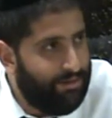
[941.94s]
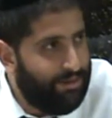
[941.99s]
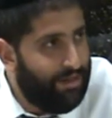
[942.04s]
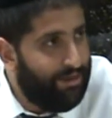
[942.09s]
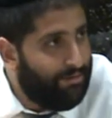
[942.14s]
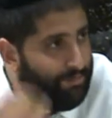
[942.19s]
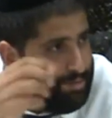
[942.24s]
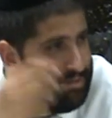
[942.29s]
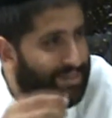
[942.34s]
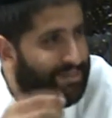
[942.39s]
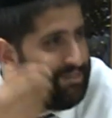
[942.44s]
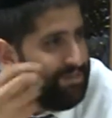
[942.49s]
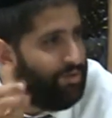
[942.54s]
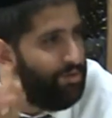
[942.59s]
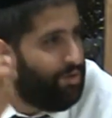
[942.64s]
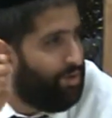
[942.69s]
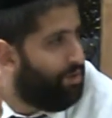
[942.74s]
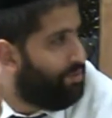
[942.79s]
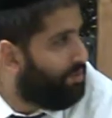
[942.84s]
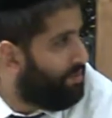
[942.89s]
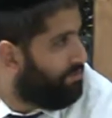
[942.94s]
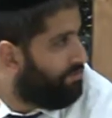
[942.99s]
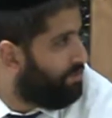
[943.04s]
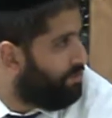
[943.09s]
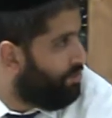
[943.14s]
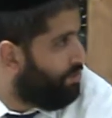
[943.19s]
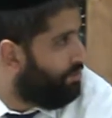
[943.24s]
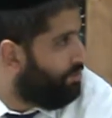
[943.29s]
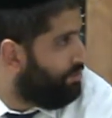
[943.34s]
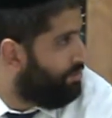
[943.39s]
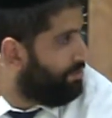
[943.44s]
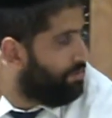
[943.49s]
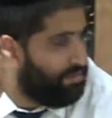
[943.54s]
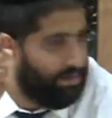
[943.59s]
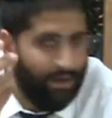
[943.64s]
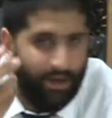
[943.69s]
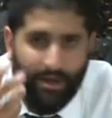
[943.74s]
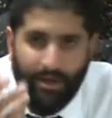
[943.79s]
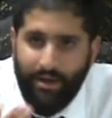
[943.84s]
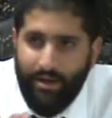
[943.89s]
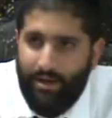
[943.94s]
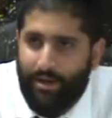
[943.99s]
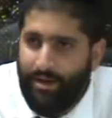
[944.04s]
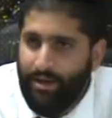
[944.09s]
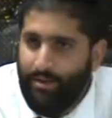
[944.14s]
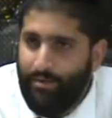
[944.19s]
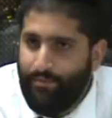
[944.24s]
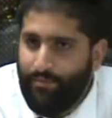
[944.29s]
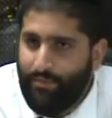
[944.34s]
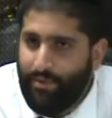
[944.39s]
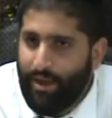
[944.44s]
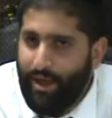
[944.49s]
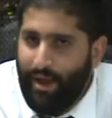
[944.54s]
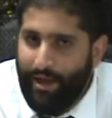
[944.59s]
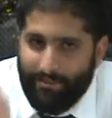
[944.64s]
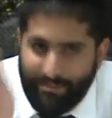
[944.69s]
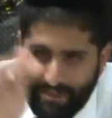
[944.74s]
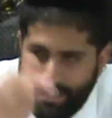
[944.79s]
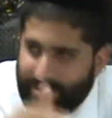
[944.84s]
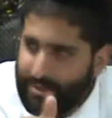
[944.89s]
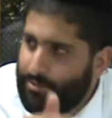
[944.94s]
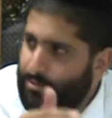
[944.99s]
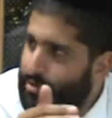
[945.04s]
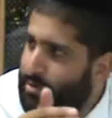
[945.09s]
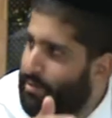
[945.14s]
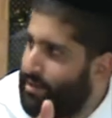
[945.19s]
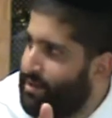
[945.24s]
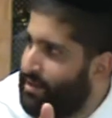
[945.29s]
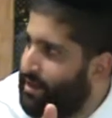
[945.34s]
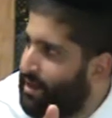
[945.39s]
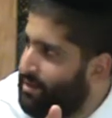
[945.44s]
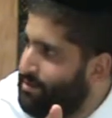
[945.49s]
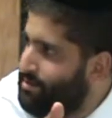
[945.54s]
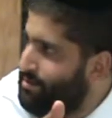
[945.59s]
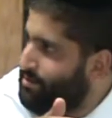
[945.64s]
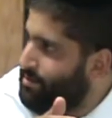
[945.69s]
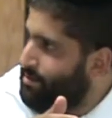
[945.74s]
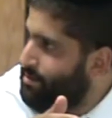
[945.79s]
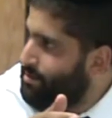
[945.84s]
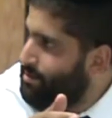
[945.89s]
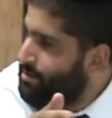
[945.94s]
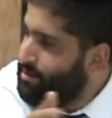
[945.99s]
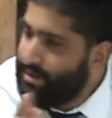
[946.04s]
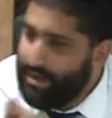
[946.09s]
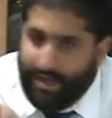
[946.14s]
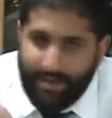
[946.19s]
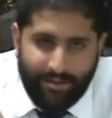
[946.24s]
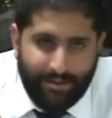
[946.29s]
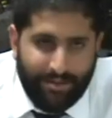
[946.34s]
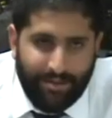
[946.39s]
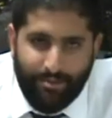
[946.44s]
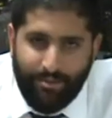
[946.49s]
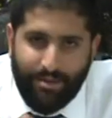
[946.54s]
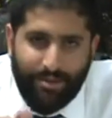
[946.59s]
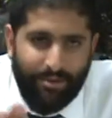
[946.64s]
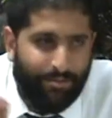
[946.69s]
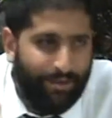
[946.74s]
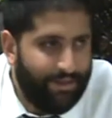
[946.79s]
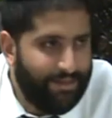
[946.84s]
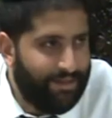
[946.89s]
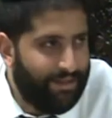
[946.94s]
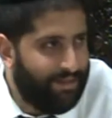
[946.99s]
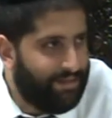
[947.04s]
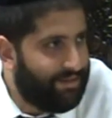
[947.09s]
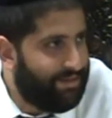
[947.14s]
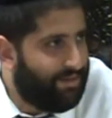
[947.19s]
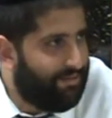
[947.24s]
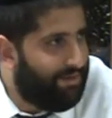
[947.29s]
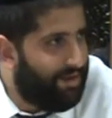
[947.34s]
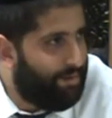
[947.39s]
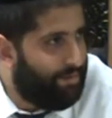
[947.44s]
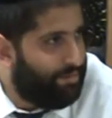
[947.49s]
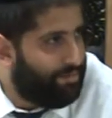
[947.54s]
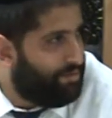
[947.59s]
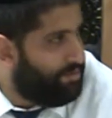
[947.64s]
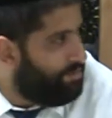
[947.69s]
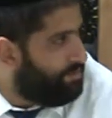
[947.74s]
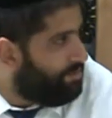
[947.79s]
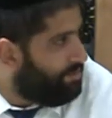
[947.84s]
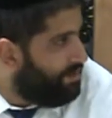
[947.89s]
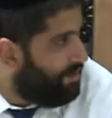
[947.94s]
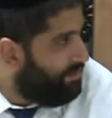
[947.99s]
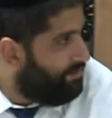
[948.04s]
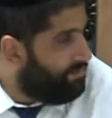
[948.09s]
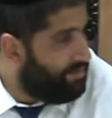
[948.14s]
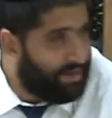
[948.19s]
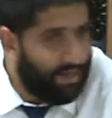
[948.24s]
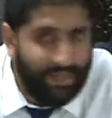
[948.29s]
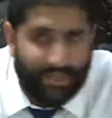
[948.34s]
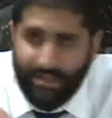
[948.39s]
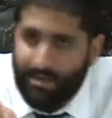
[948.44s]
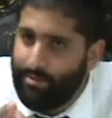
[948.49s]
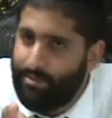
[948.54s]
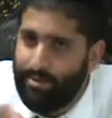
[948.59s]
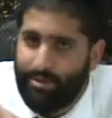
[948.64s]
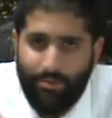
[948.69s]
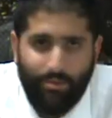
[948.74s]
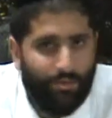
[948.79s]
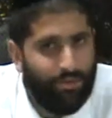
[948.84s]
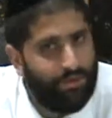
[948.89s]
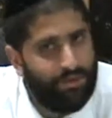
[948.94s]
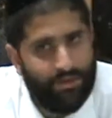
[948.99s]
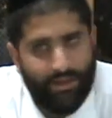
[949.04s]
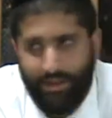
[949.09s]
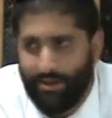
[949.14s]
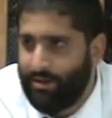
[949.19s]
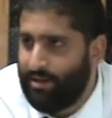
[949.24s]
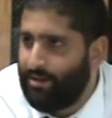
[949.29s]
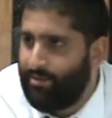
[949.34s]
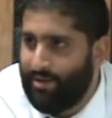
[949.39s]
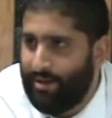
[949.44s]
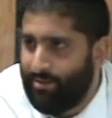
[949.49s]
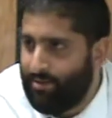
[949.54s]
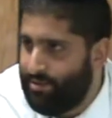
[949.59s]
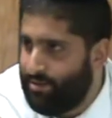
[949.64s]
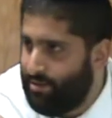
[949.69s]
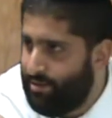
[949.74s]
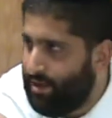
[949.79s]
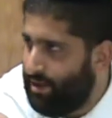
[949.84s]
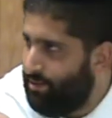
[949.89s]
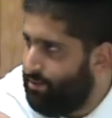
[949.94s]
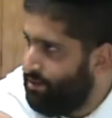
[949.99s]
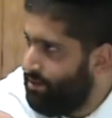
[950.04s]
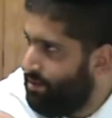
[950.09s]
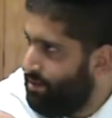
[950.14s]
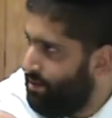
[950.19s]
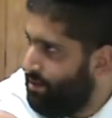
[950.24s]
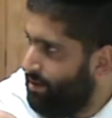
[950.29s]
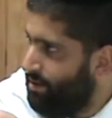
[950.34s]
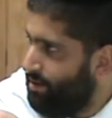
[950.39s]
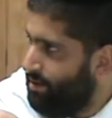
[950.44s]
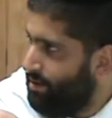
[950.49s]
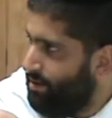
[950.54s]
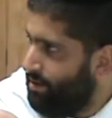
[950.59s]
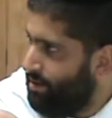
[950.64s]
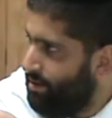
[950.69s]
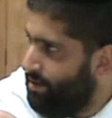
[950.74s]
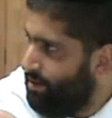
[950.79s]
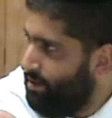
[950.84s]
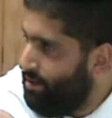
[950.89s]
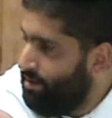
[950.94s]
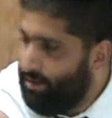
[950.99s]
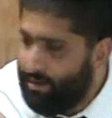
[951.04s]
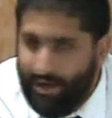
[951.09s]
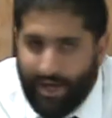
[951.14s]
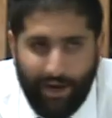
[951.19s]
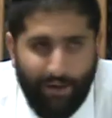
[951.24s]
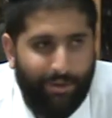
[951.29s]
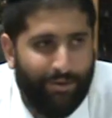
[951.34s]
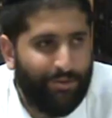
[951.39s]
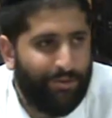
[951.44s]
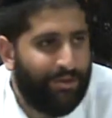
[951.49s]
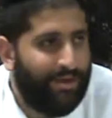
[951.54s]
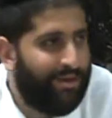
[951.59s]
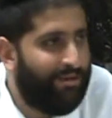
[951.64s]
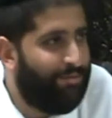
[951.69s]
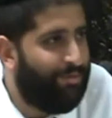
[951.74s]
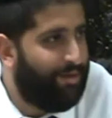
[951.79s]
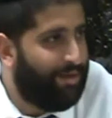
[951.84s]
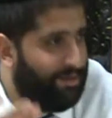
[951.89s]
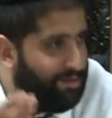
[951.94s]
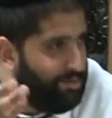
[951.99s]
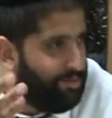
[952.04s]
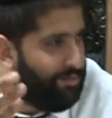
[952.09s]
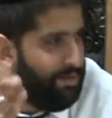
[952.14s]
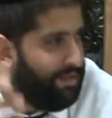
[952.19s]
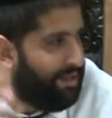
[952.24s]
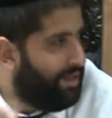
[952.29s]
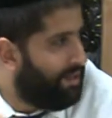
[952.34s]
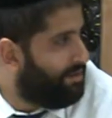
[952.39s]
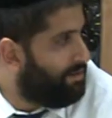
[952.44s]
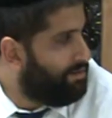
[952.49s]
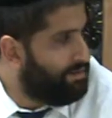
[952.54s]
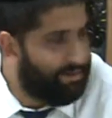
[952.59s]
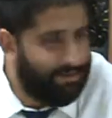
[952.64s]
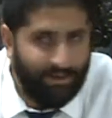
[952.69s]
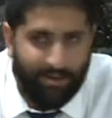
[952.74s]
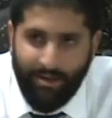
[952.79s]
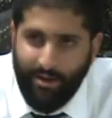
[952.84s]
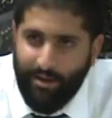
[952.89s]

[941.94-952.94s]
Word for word: yeah, but just to know. You have to know your... I've said this before about guests. Guests can be the best things that ever happened to you in your life, and guests can be the worst thing that ever happened to your life. Now I was with a hotel. She might like this.